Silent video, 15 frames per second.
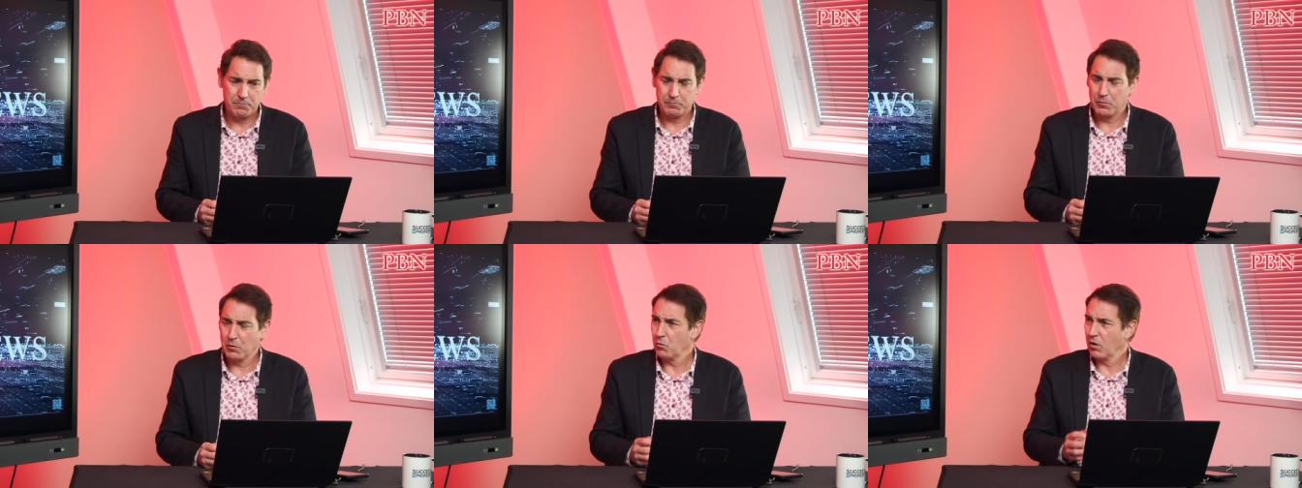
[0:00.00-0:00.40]

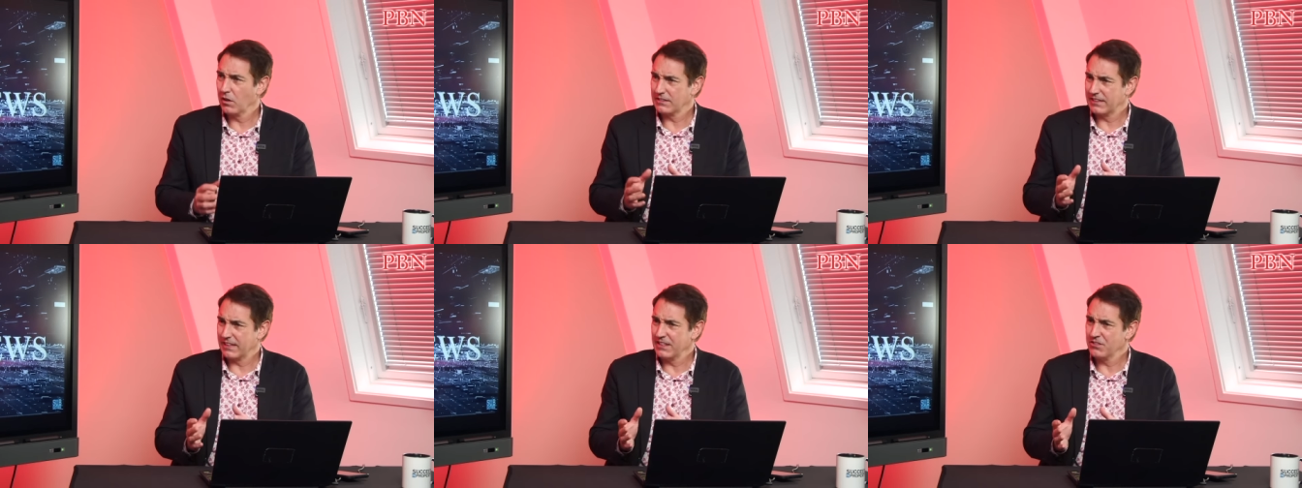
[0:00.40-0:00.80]
But
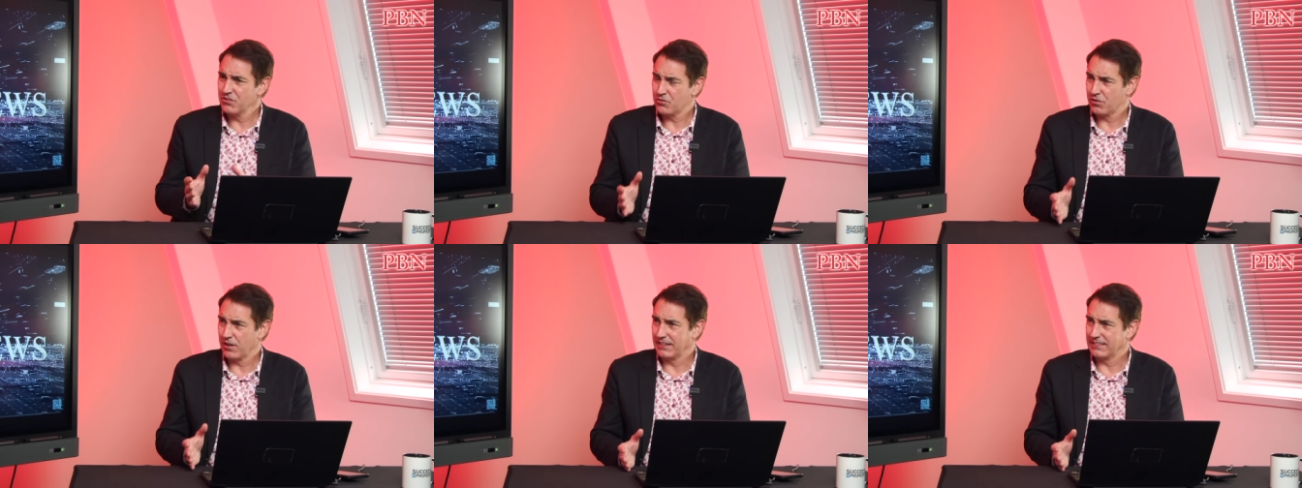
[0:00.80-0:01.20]
what's
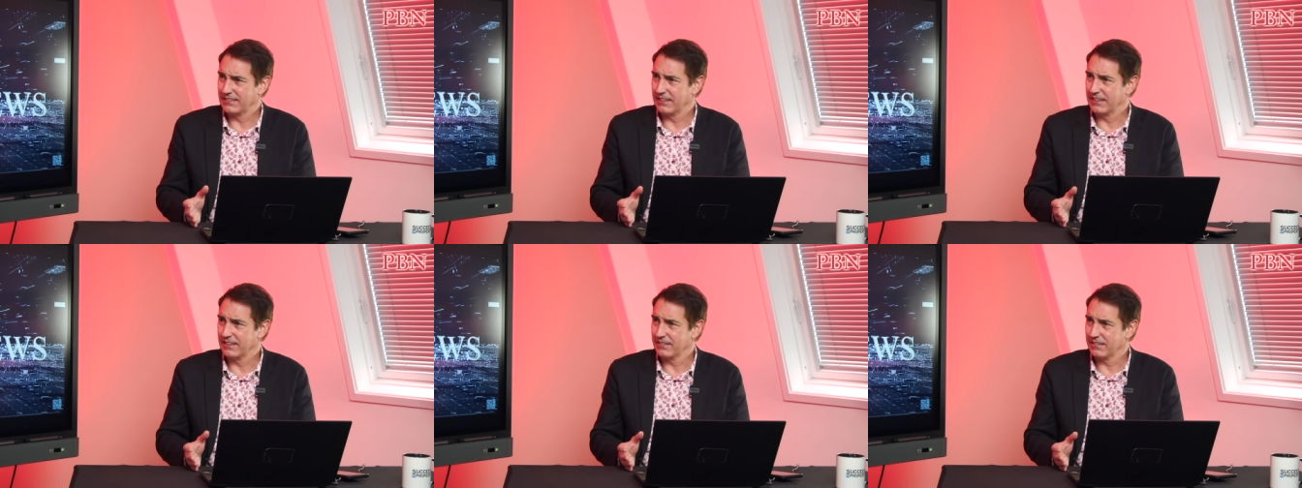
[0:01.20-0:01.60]

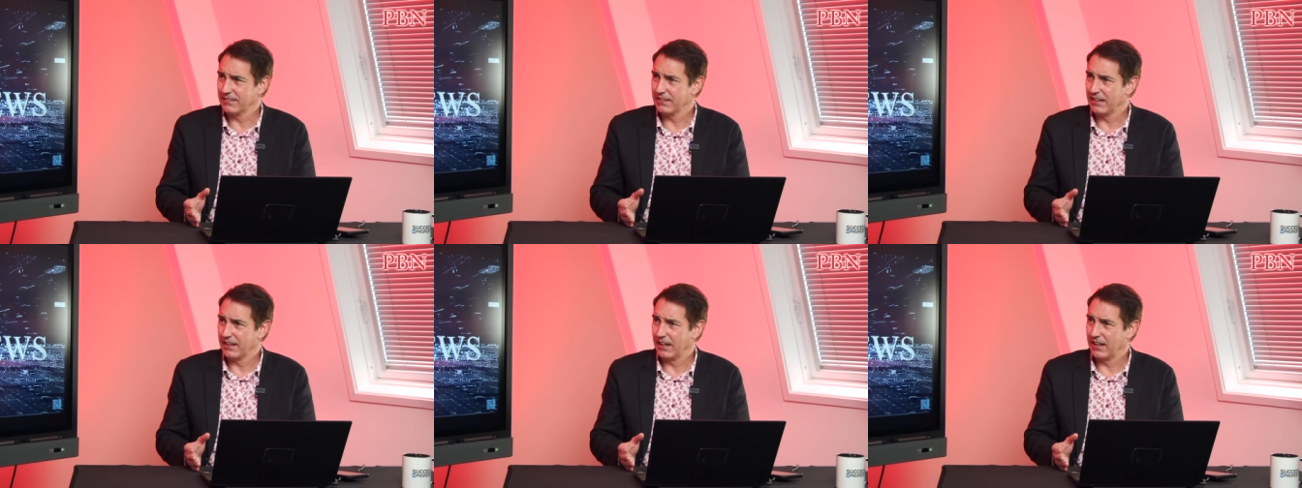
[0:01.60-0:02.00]
interesting
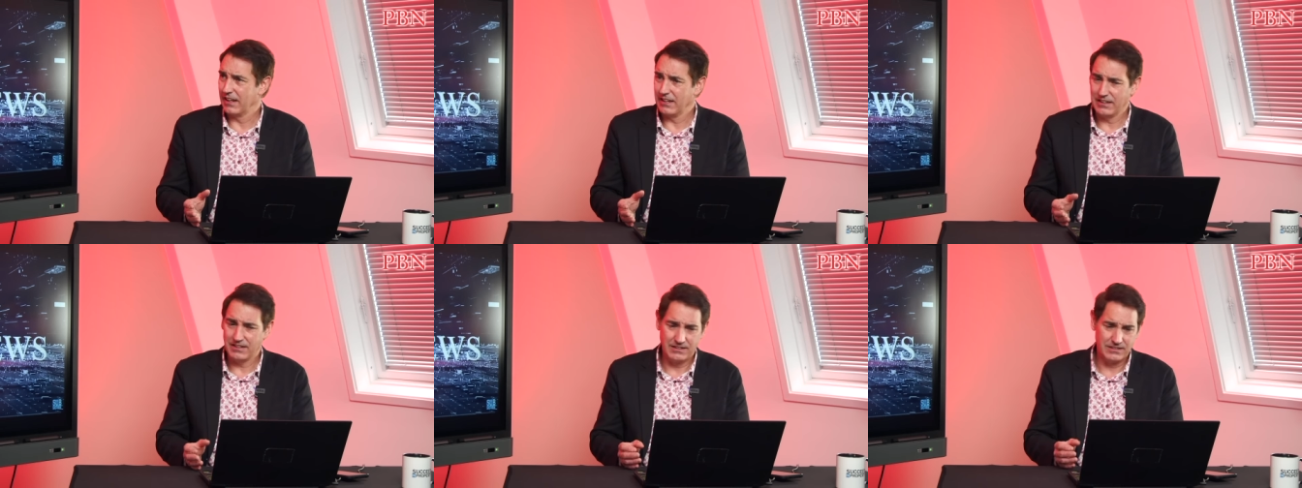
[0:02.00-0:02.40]

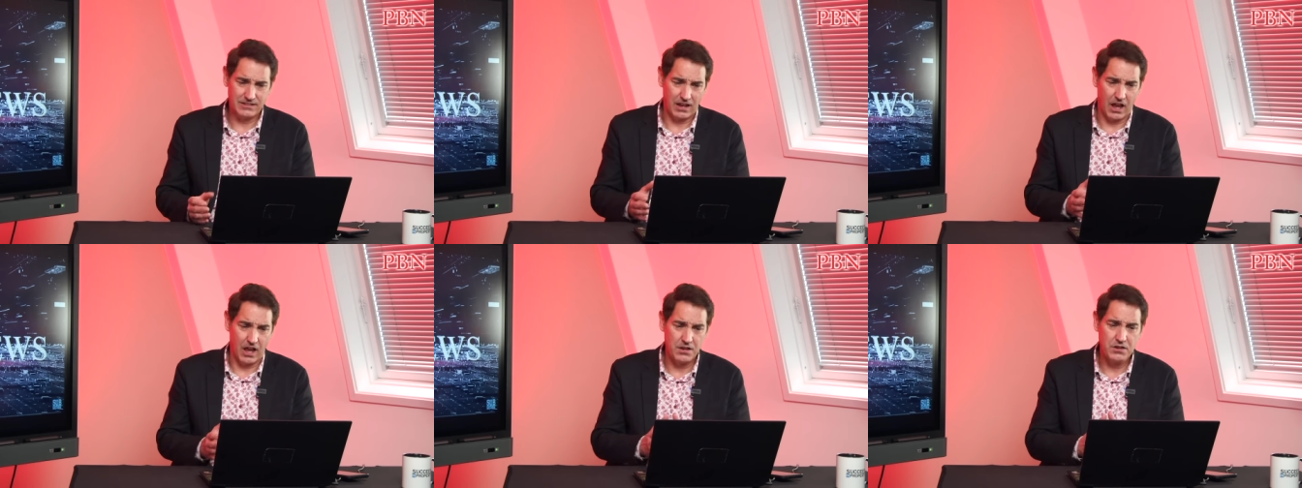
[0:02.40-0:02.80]
is
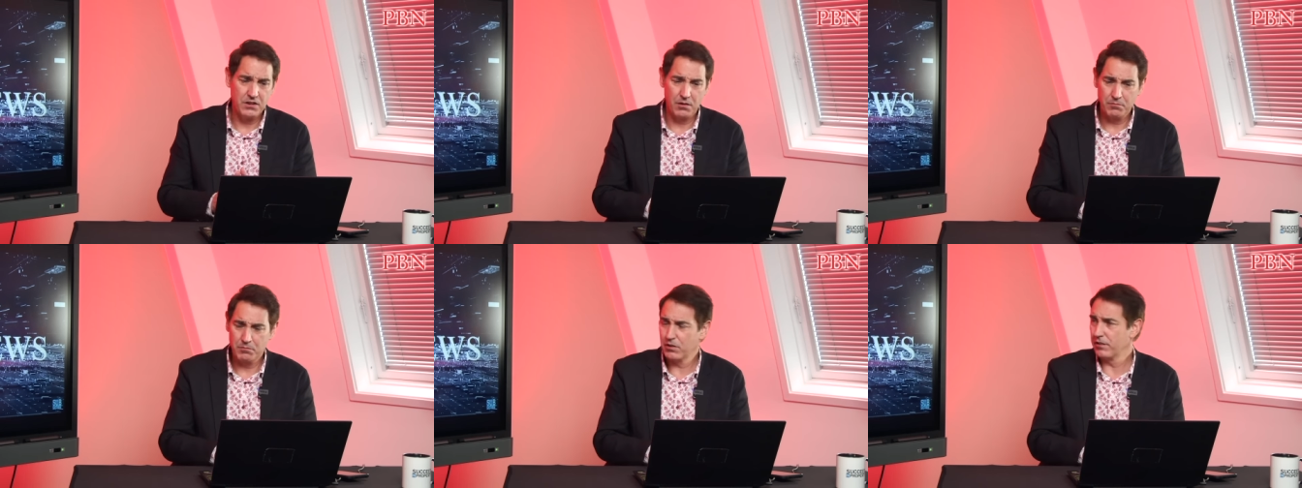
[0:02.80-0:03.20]
a
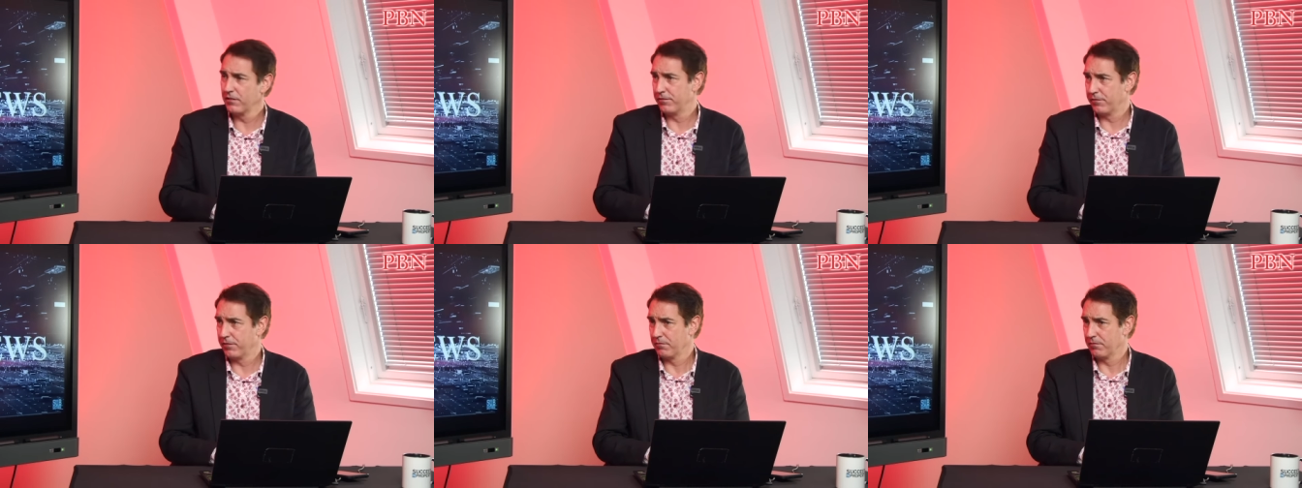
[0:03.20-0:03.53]
number of